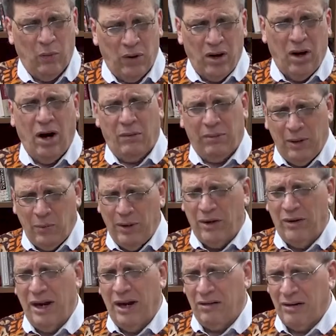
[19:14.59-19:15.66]
What are we? We
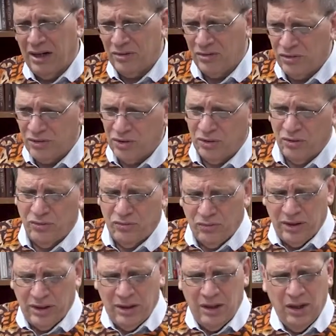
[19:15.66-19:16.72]
are now God's
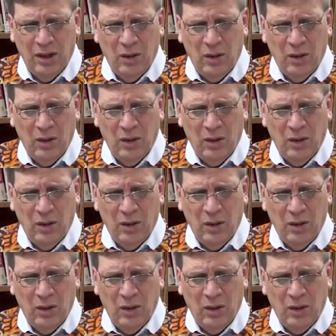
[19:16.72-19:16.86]
children.